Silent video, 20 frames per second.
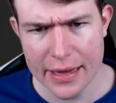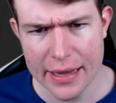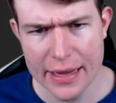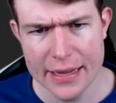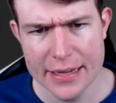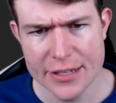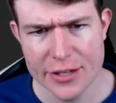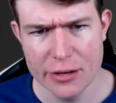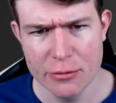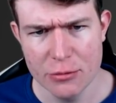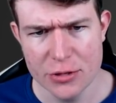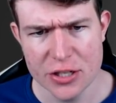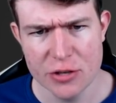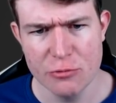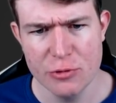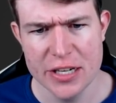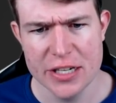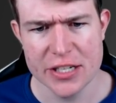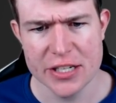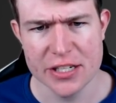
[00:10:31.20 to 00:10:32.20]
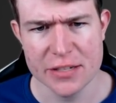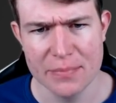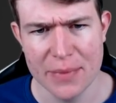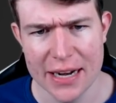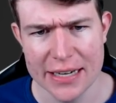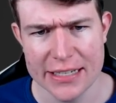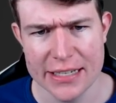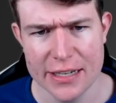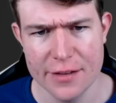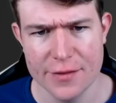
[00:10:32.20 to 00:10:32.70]
So that was a really
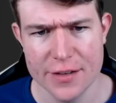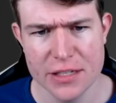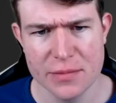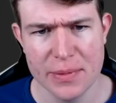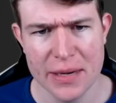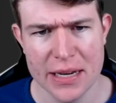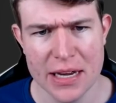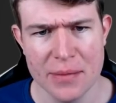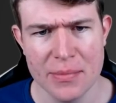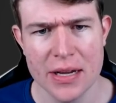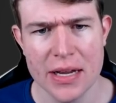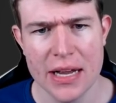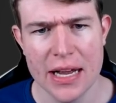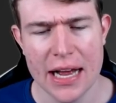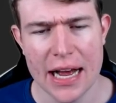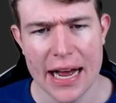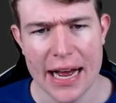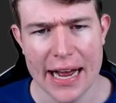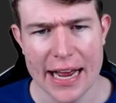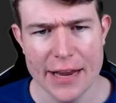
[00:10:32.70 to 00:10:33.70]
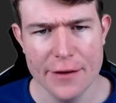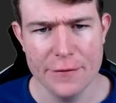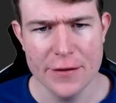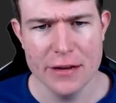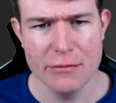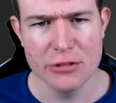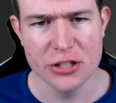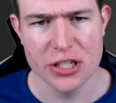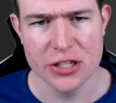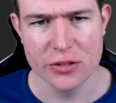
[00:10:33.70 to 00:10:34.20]
smart defense by him. I
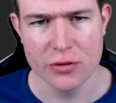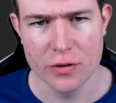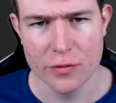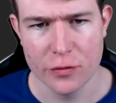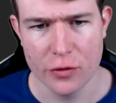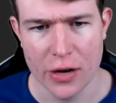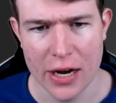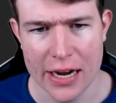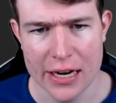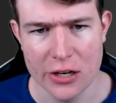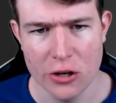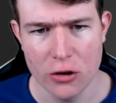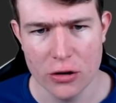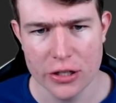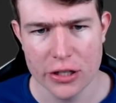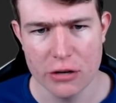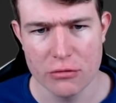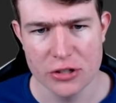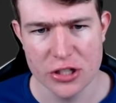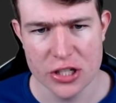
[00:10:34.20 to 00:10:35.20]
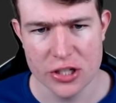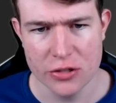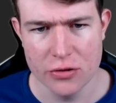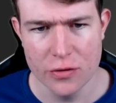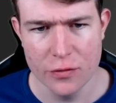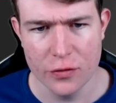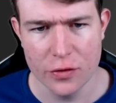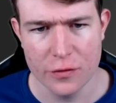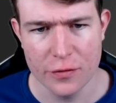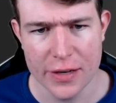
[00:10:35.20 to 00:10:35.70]
think we're just going for high lock. Now we're just
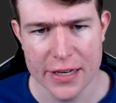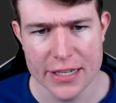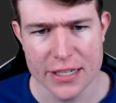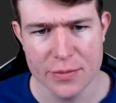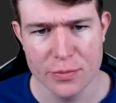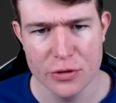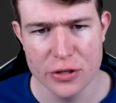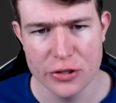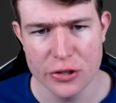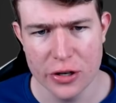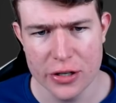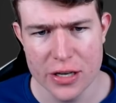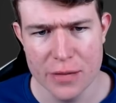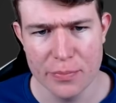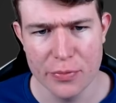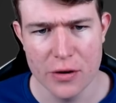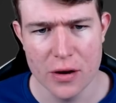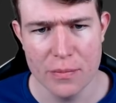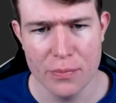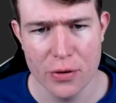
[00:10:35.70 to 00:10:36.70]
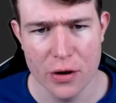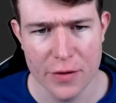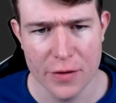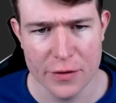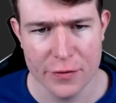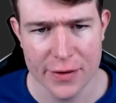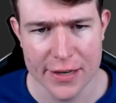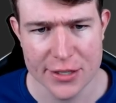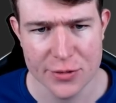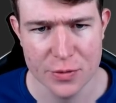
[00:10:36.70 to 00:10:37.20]
going for Fire Spirit, not the
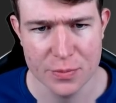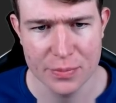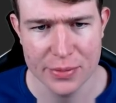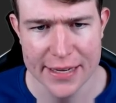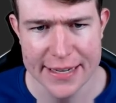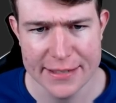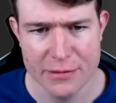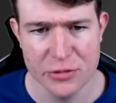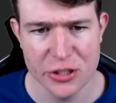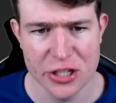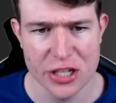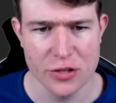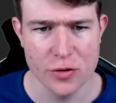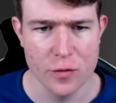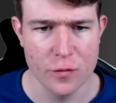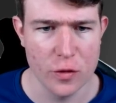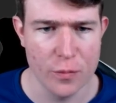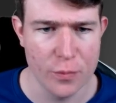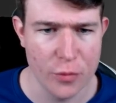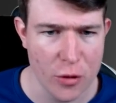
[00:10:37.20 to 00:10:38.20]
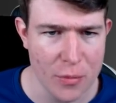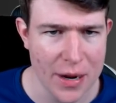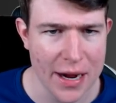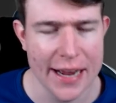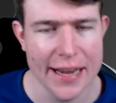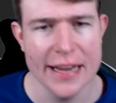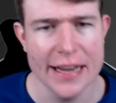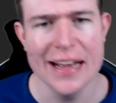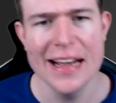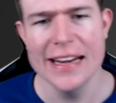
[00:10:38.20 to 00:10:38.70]
perfect Fire Spirit placement. We just go for Bomber
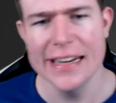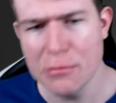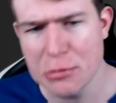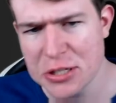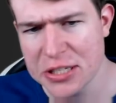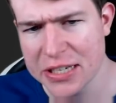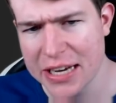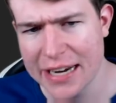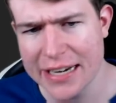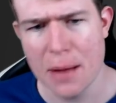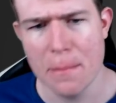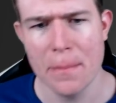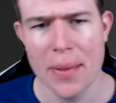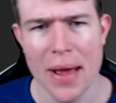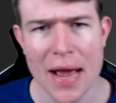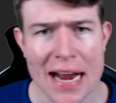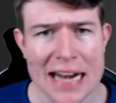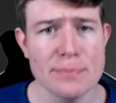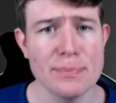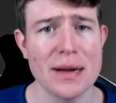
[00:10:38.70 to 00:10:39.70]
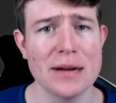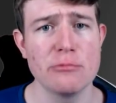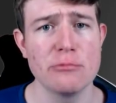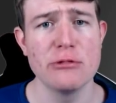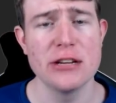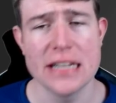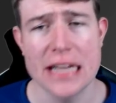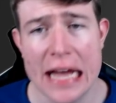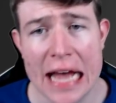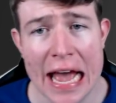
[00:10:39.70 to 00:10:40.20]
high. That was kind of bad, but
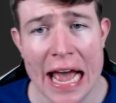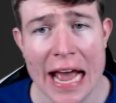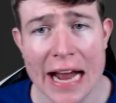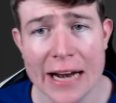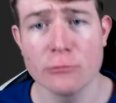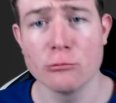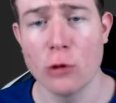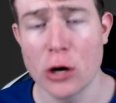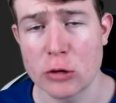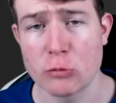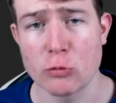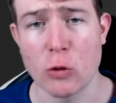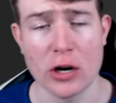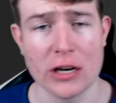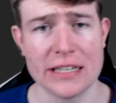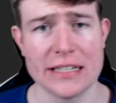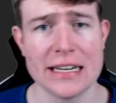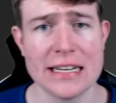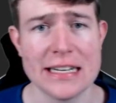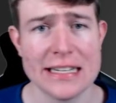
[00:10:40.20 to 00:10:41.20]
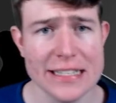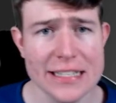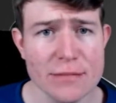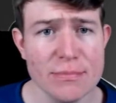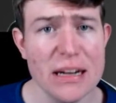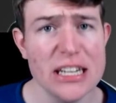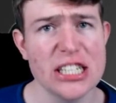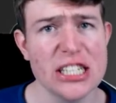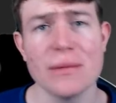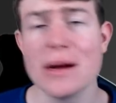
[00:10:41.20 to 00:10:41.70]
we had 1 rocket. And in this
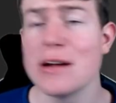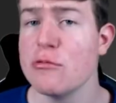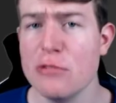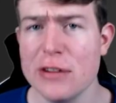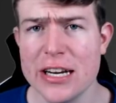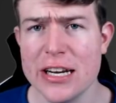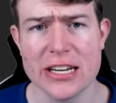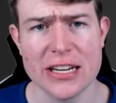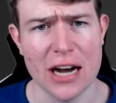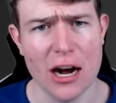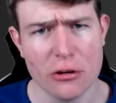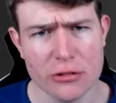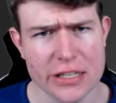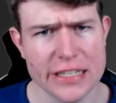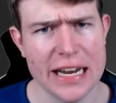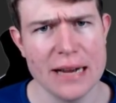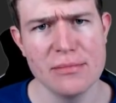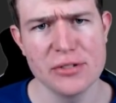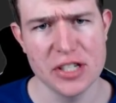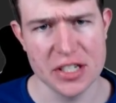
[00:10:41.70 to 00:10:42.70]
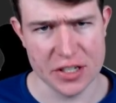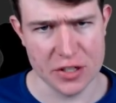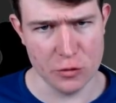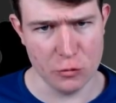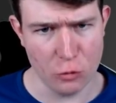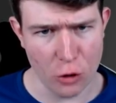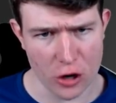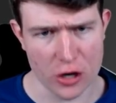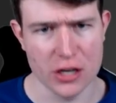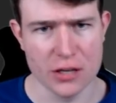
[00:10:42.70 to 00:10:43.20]
matchup, I really count damage as a
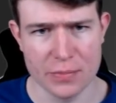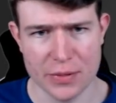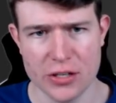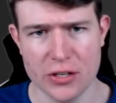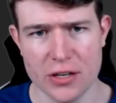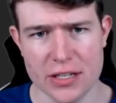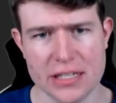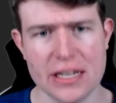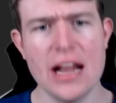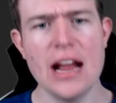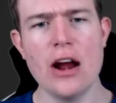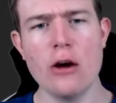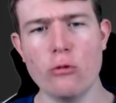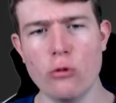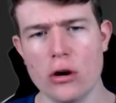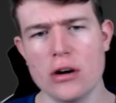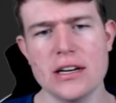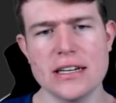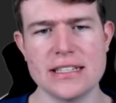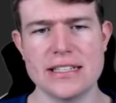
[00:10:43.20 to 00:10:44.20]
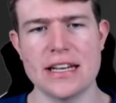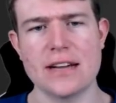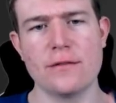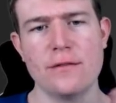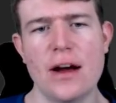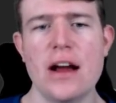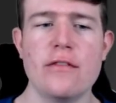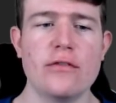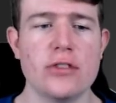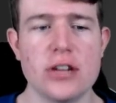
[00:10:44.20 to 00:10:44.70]
rocket because rocket is like
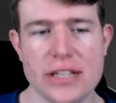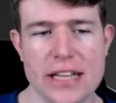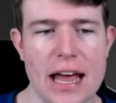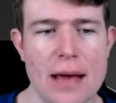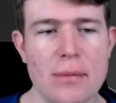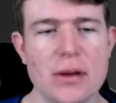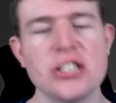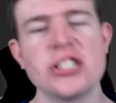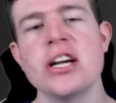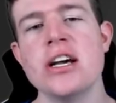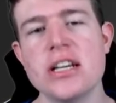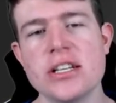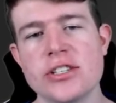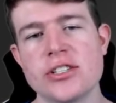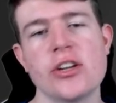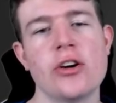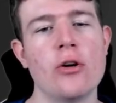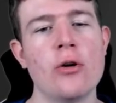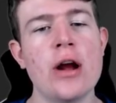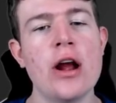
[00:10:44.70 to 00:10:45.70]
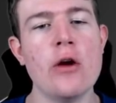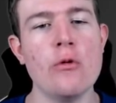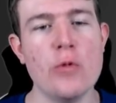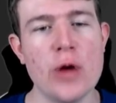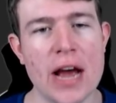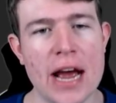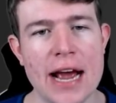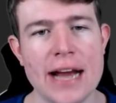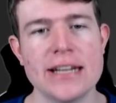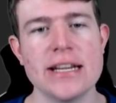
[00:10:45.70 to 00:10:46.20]
500 damage. So we
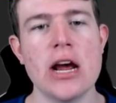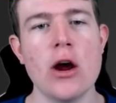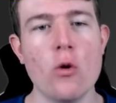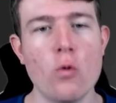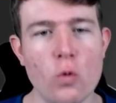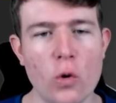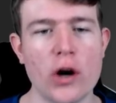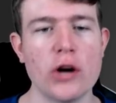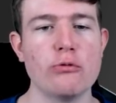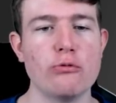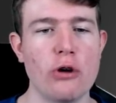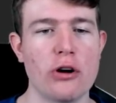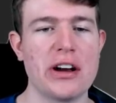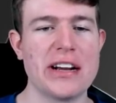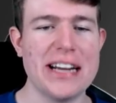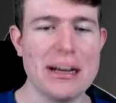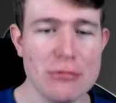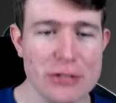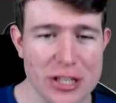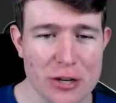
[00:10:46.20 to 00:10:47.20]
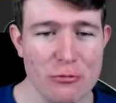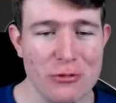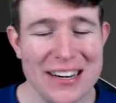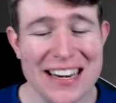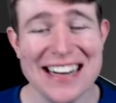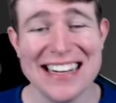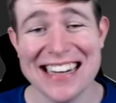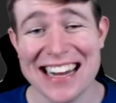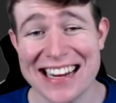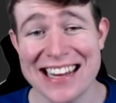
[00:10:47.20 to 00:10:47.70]
had 1 rocket. That was a
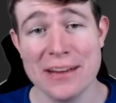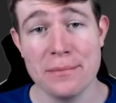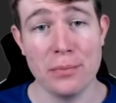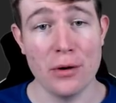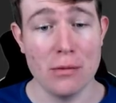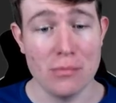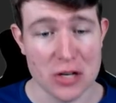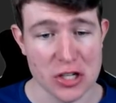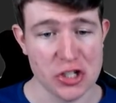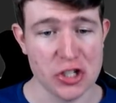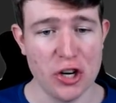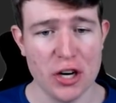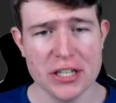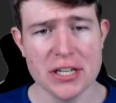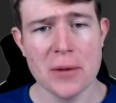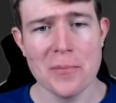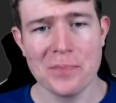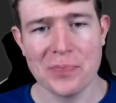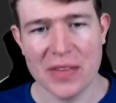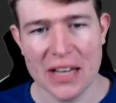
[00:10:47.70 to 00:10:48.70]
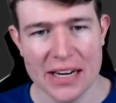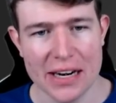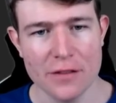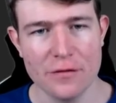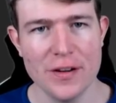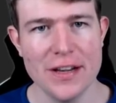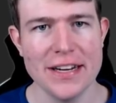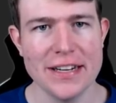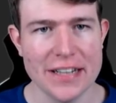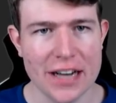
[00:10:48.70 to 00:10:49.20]
really lucky Bomber shot. And I
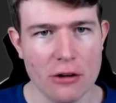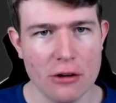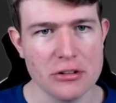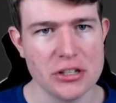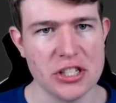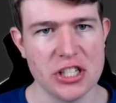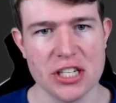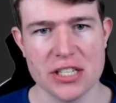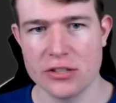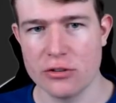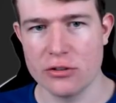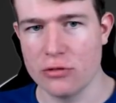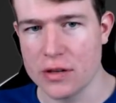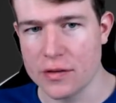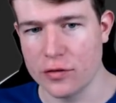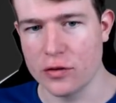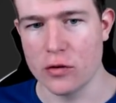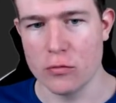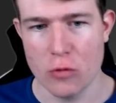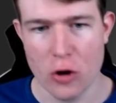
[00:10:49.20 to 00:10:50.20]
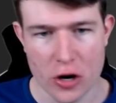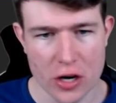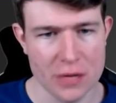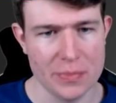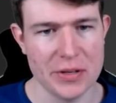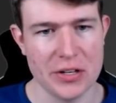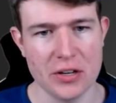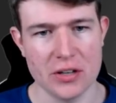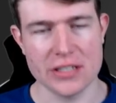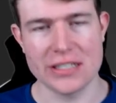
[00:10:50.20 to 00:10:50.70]
think now he's just going for a rocket
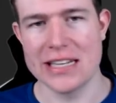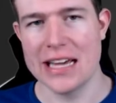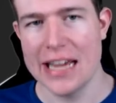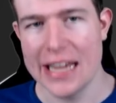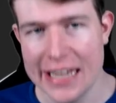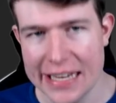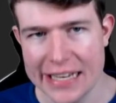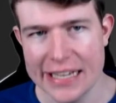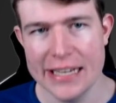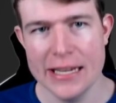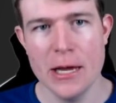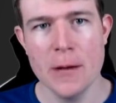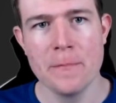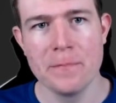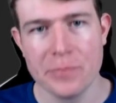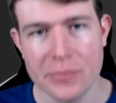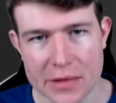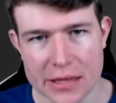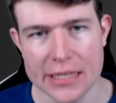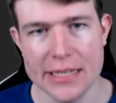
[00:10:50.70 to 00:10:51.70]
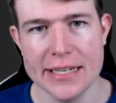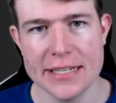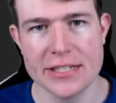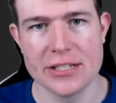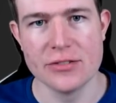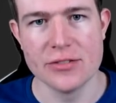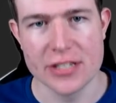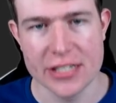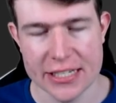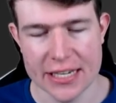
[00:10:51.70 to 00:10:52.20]
because he needs
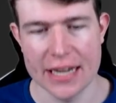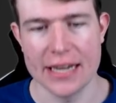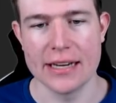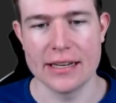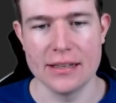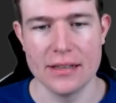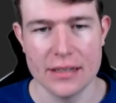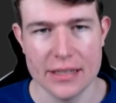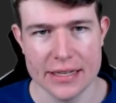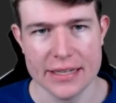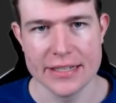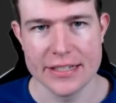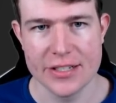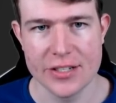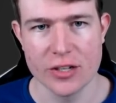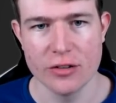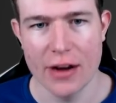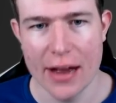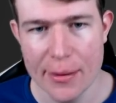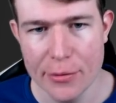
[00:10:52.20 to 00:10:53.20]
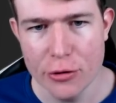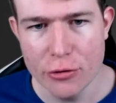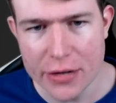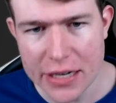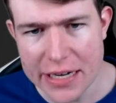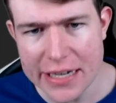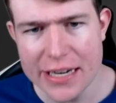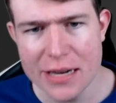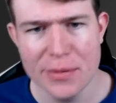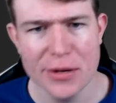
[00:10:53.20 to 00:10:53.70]
to cycle it. So I'm going
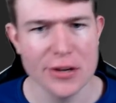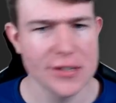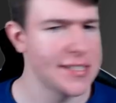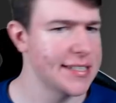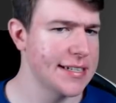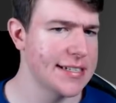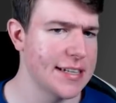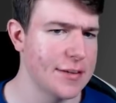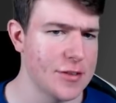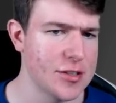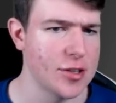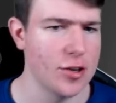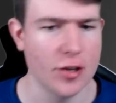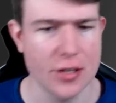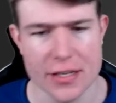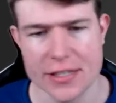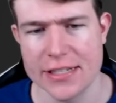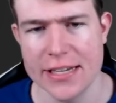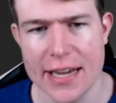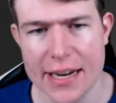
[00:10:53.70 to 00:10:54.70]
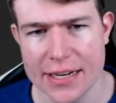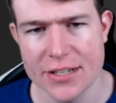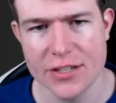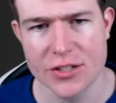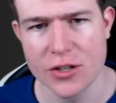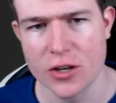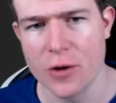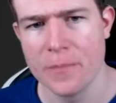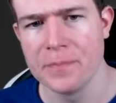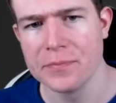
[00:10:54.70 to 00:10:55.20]
in here because he doesn't have his lock and cycle.
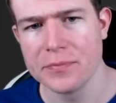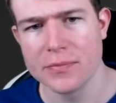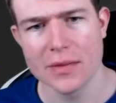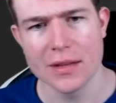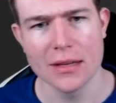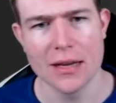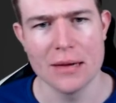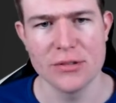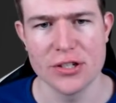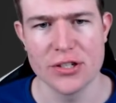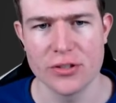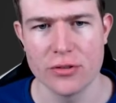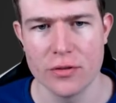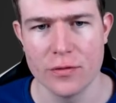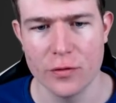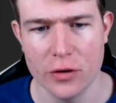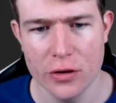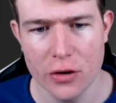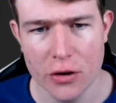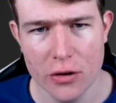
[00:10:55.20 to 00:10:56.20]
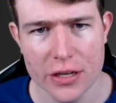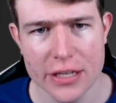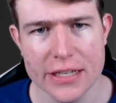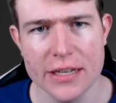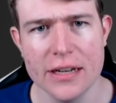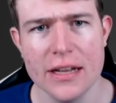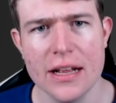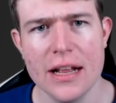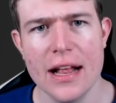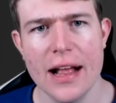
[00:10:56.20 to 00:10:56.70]
So I'm just going for a lock
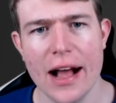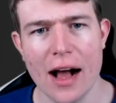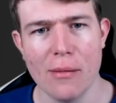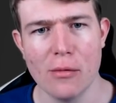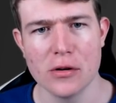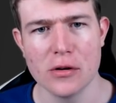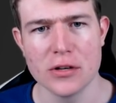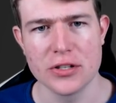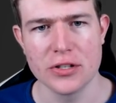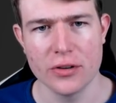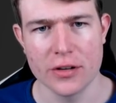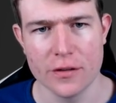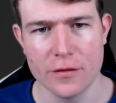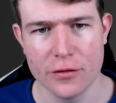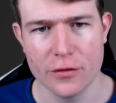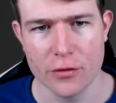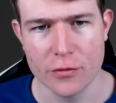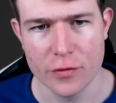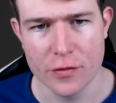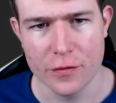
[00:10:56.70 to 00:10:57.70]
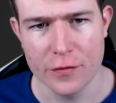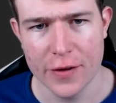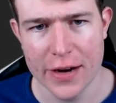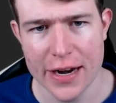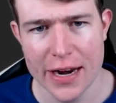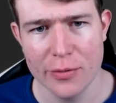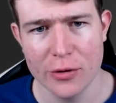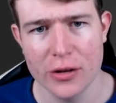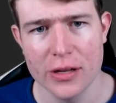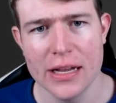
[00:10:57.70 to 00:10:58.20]
here. I'm also going to throw for
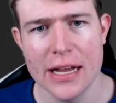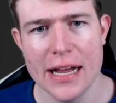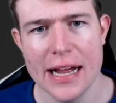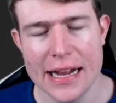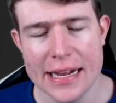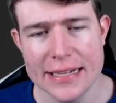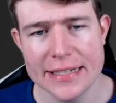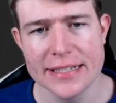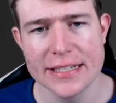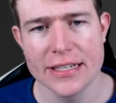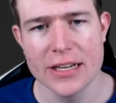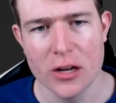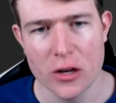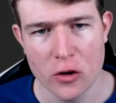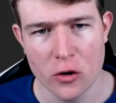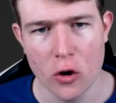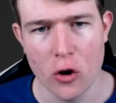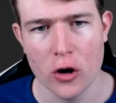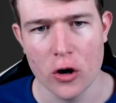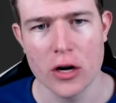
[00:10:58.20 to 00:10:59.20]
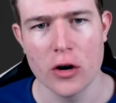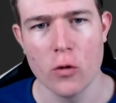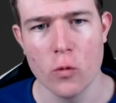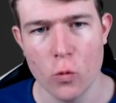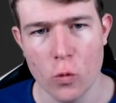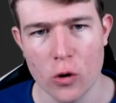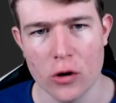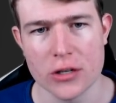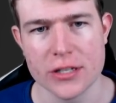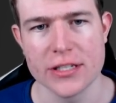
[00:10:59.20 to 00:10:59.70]
Fireball. His lock
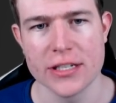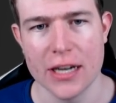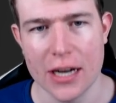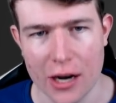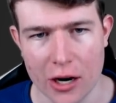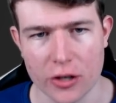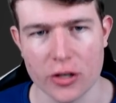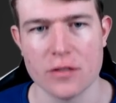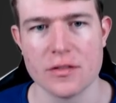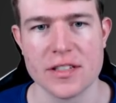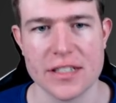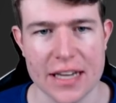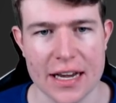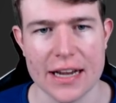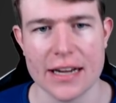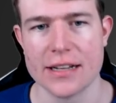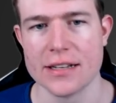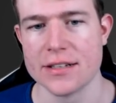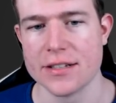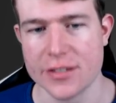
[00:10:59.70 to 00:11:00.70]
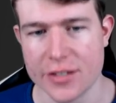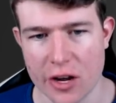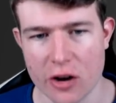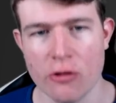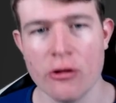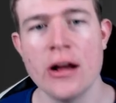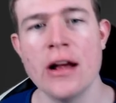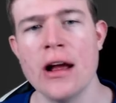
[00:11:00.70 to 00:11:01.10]
was out of cycle. So